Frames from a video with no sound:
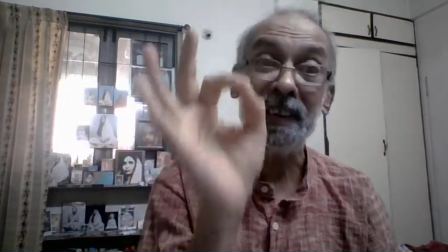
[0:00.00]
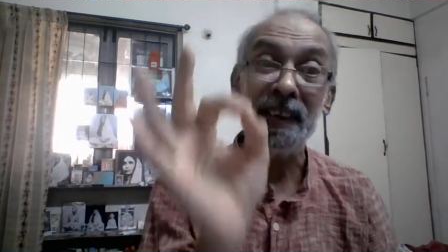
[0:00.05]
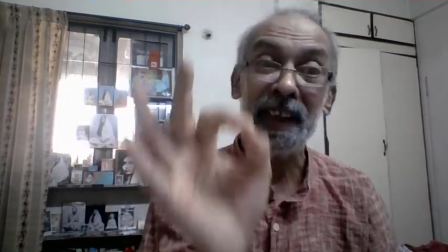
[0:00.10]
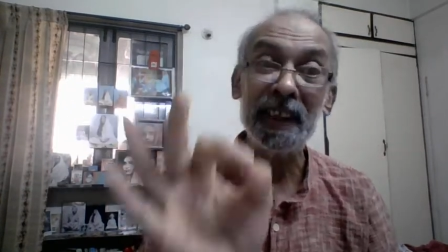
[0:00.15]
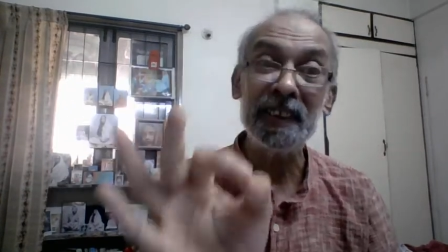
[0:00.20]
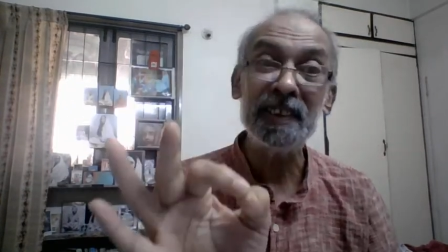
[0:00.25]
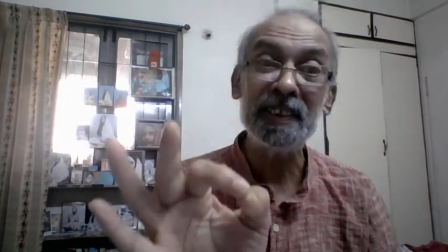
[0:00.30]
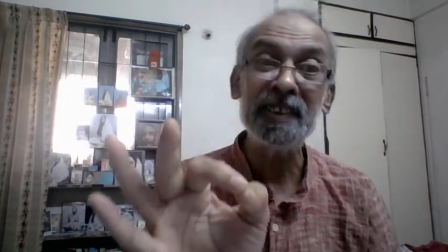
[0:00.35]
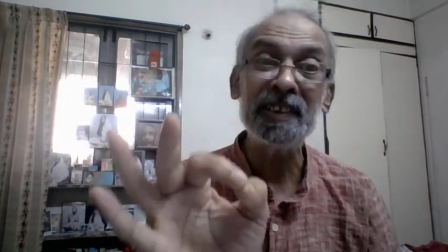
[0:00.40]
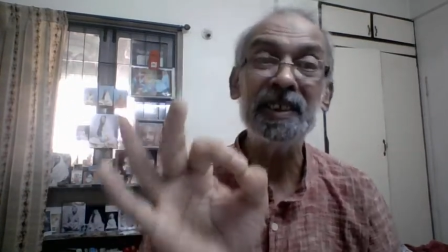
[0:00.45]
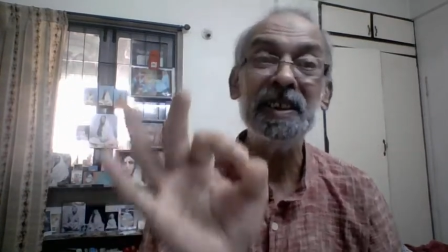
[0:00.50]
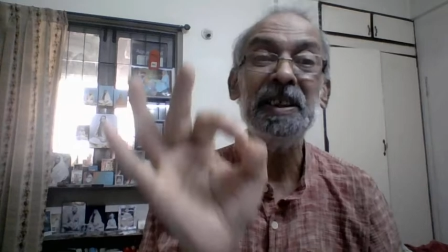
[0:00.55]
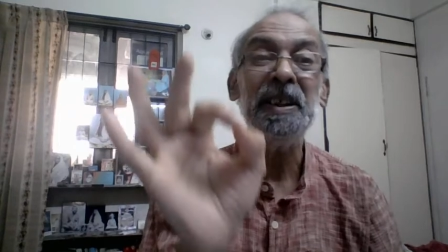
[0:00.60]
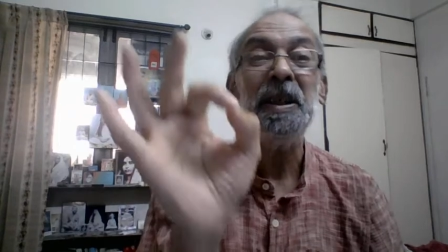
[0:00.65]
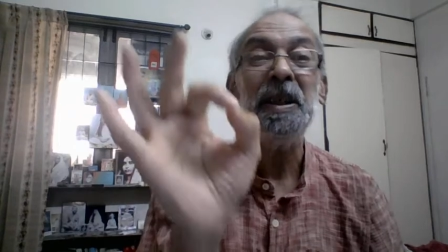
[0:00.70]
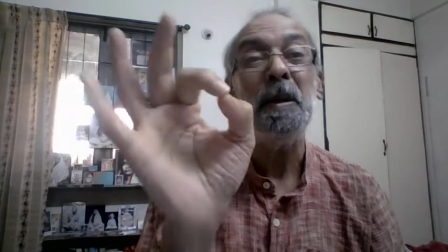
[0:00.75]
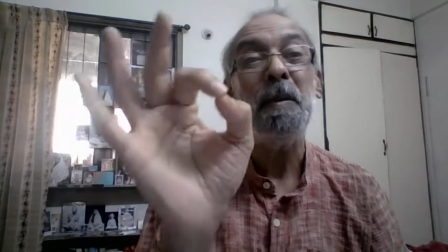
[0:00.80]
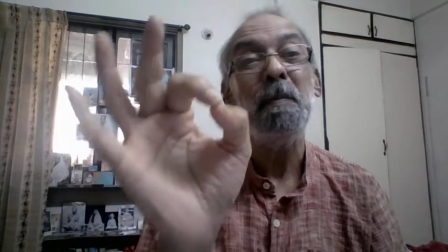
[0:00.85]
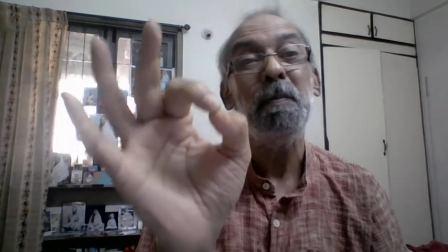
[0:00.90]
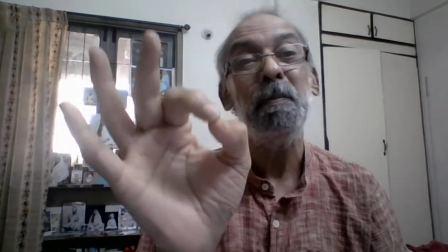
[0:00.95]
That is the
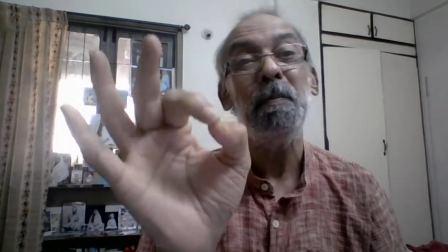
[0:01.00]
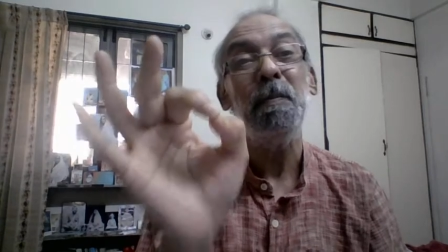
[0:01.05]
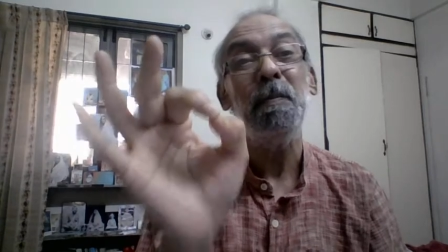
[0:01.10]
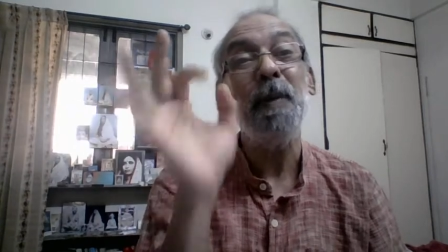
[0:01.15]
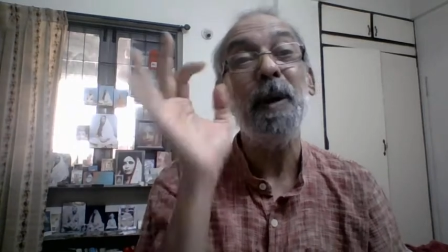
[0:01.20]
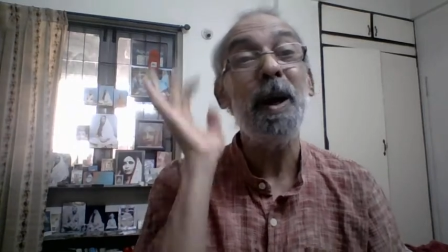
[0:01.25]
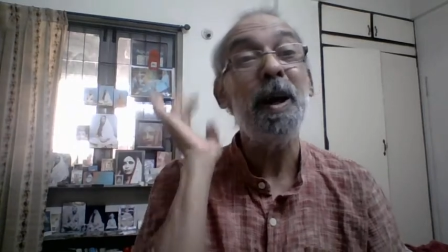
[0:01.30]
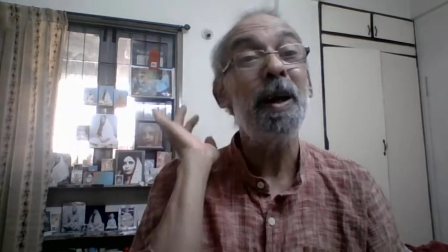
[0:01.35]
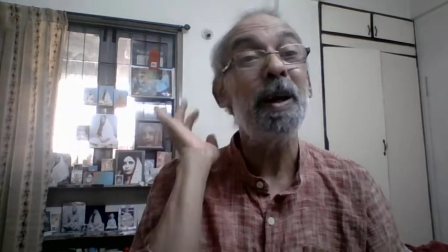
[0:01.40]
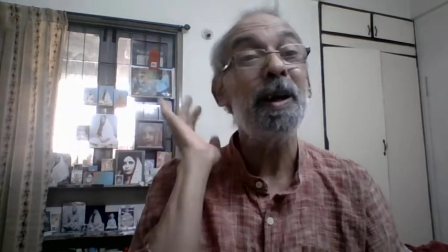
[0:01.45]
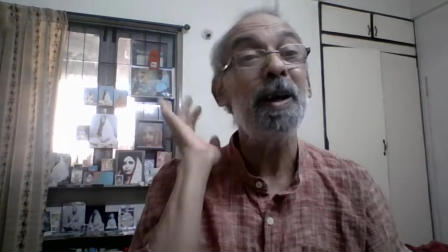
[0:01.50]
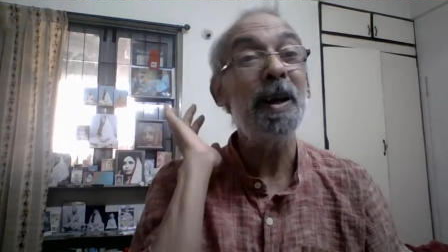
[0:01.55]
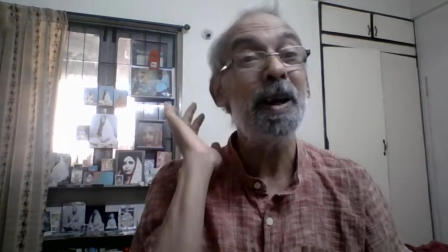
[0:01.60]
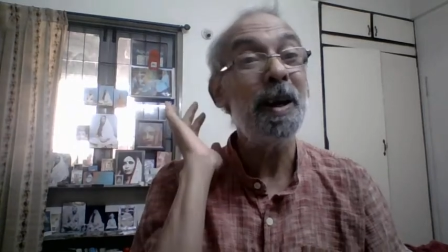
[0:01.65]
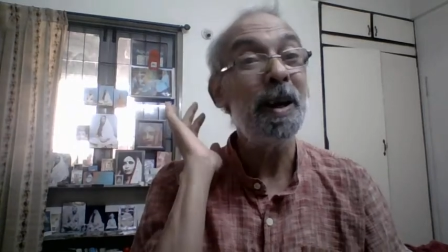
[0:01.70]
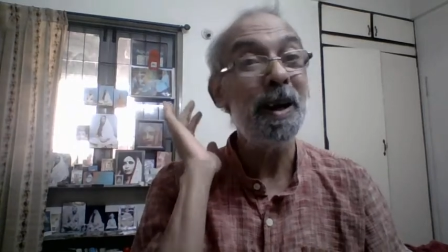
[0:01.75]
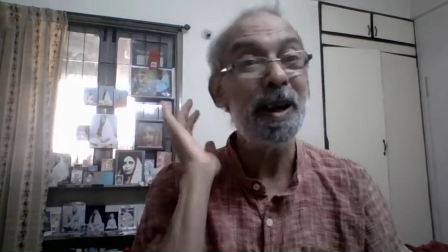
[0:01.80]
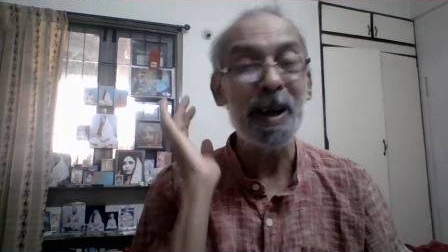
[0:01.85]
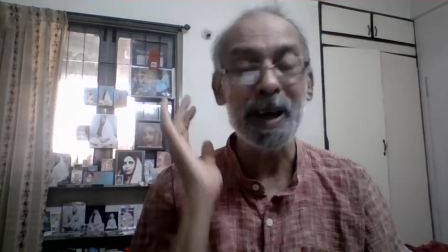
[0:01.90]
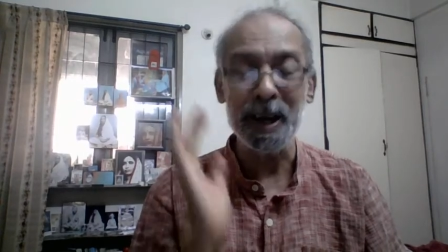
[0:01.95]

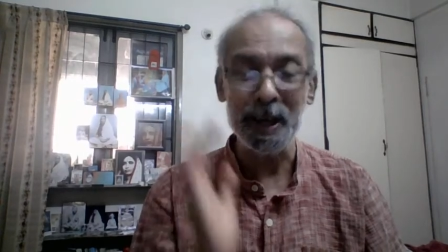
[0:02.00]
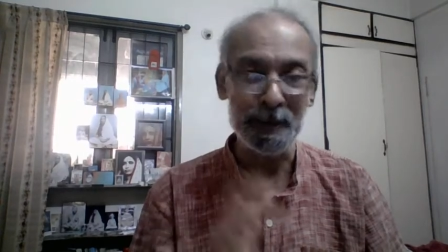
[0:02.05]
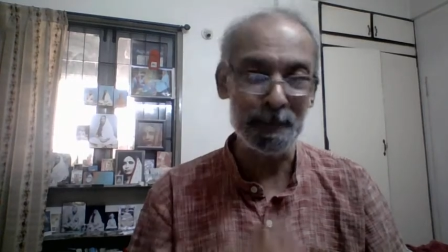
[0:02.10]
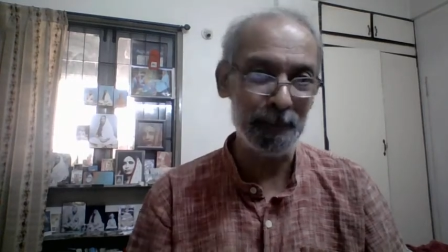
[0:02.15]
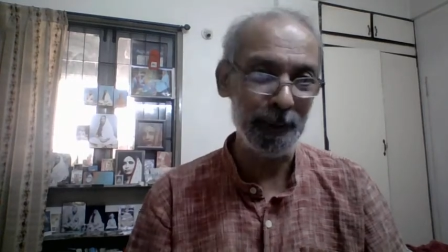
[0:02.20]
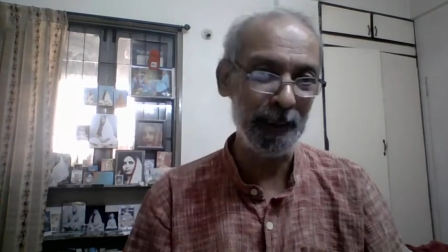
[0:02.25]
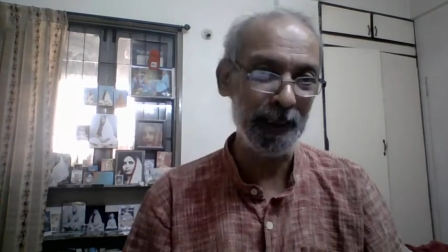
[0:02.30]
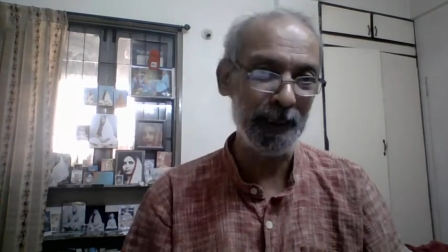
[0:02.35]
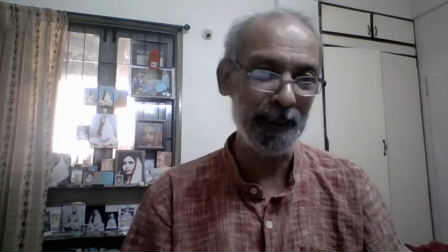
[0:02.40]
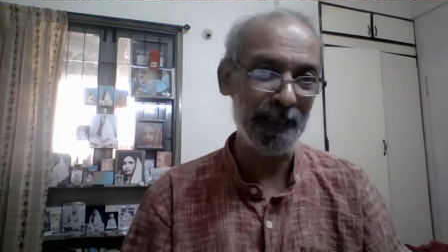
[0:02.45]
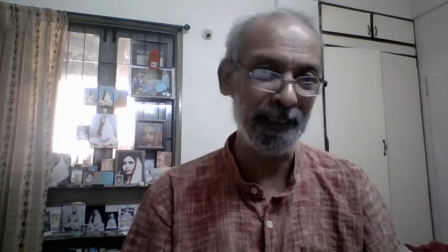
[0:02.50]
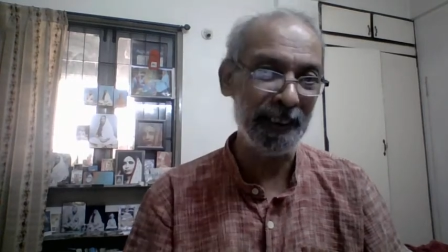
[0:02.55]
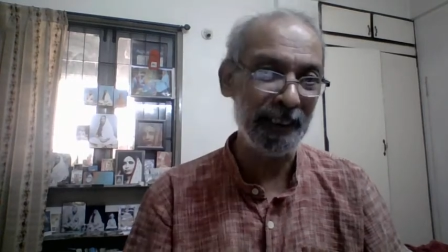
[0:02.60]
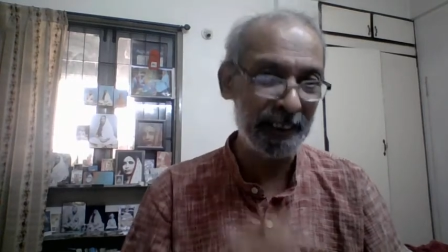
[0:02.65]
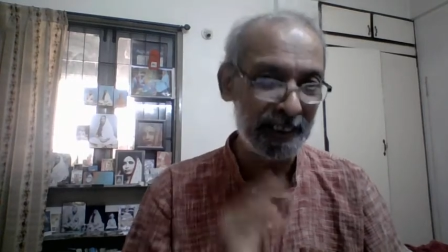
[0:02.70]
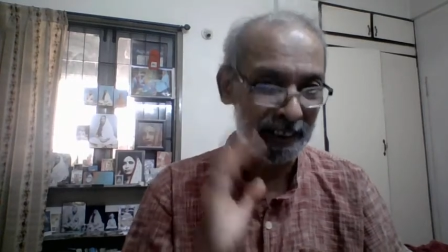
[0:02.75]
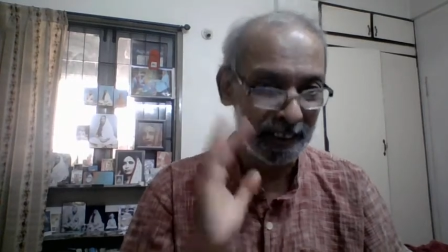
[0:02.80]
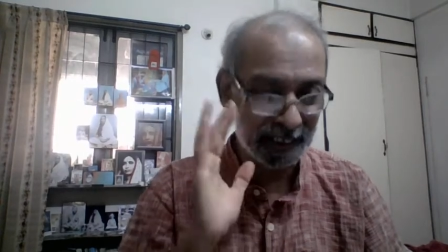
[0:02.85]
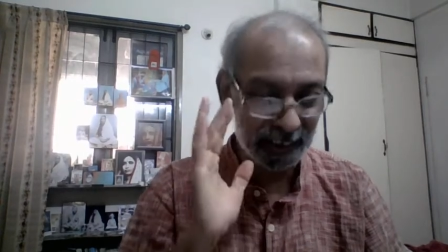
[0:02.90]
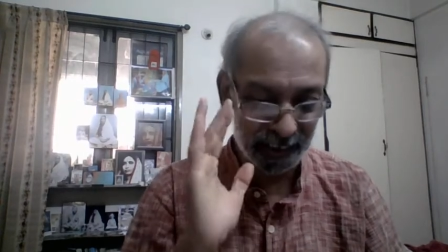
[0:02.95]
Maka Ami. That
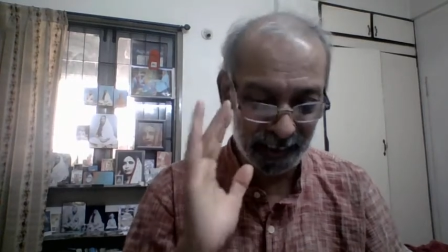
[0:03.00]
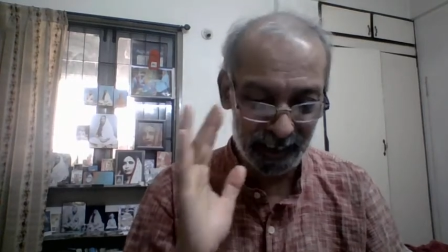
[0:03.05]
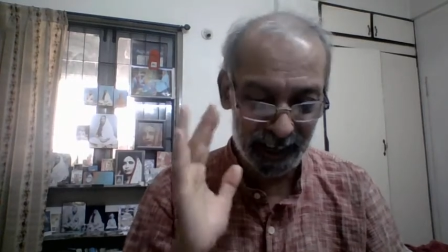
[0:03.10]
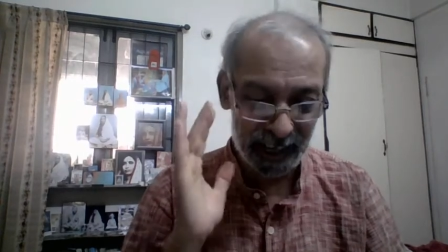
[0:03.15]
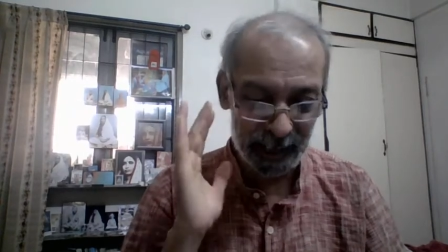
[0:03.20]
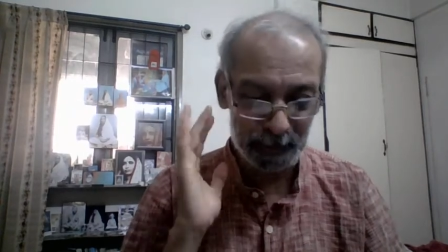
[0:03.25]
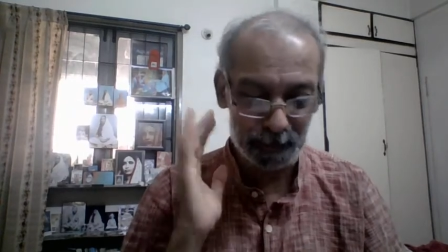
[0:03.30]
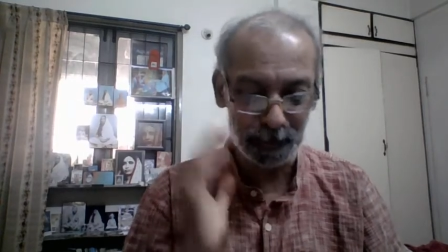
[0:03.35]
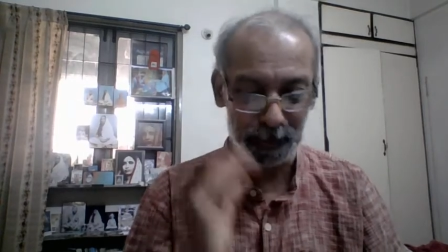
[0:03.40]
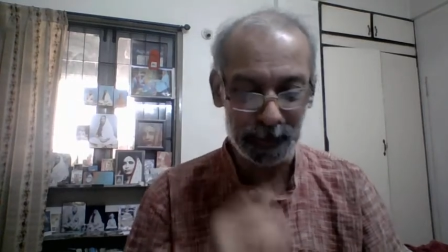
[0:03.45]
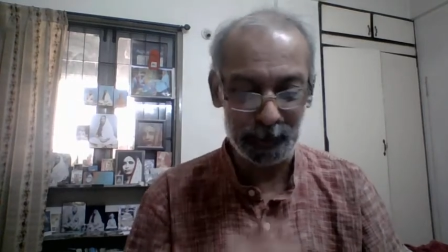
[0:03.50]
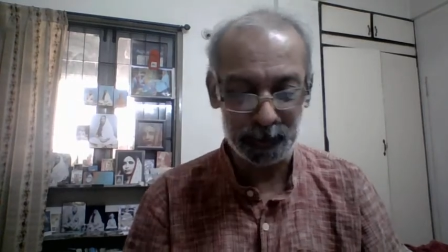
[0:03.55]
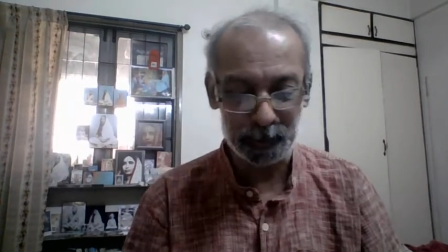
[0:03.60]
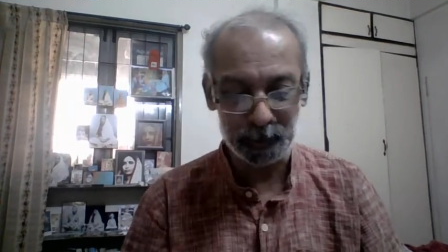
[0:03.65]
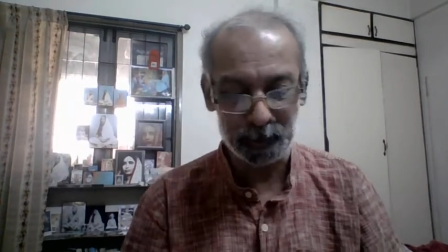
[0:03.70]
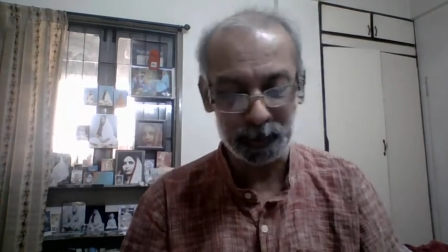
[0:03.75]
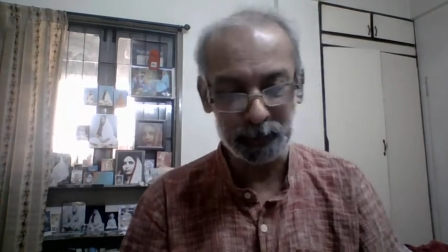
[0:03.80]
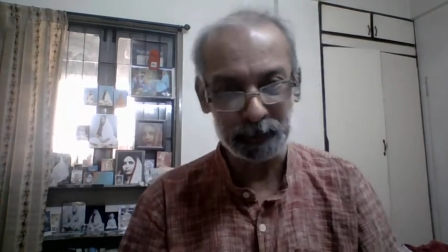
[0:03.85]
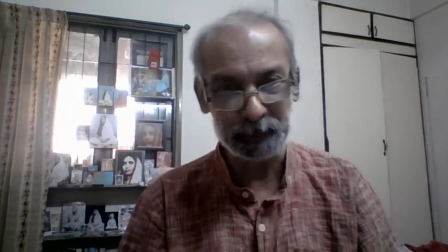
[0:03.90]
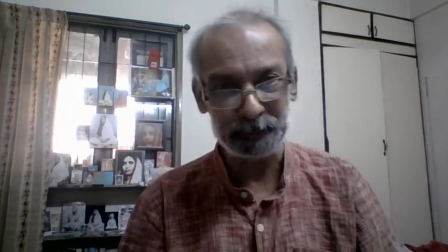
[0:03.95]
is the ripe ego.